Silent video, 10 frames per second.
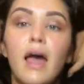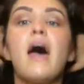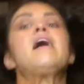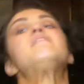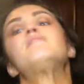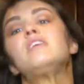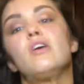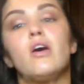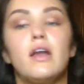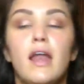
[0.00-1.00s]
heavy
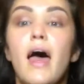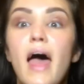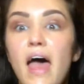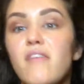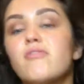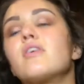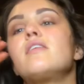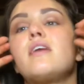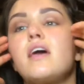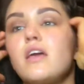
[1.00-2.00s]
on
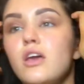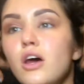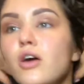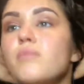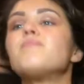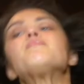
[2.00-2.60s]
everything, you know?